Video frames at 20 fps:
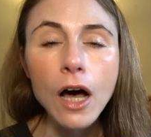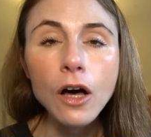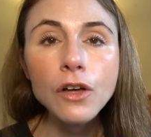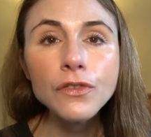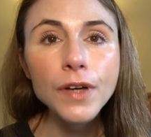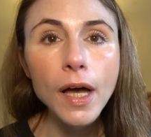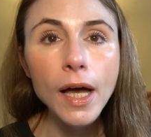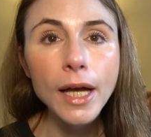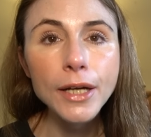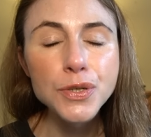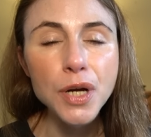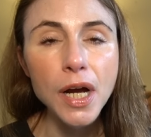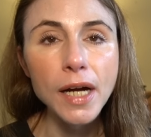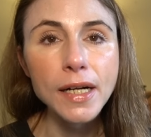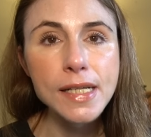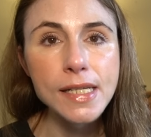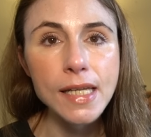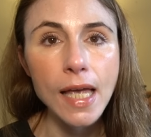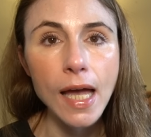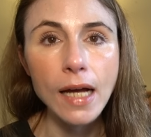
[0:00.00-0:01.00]
alpha
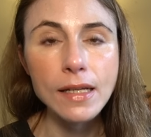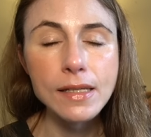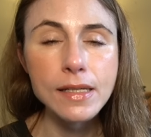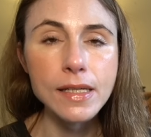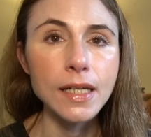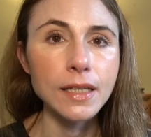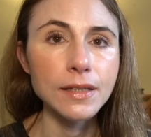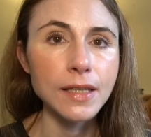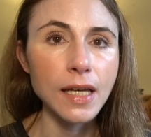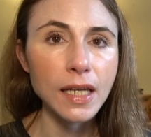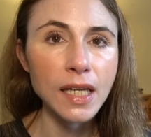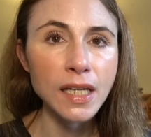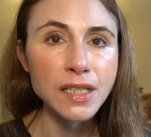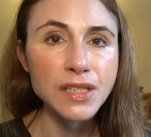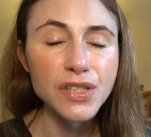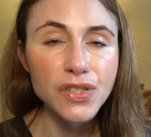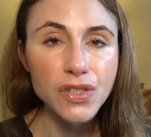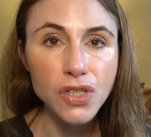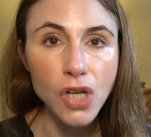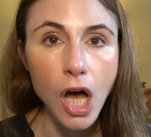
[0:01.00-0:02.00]
hydroxy acid that can
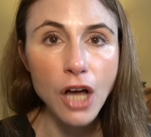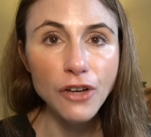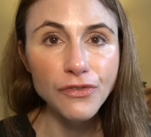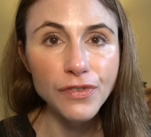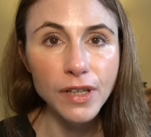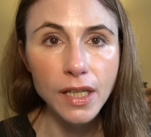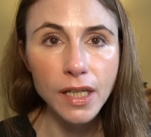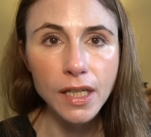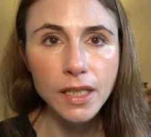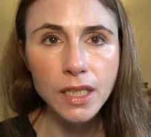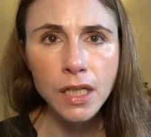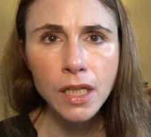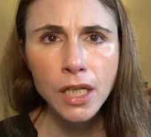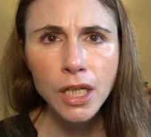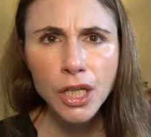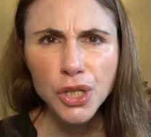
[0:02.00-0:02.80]
soften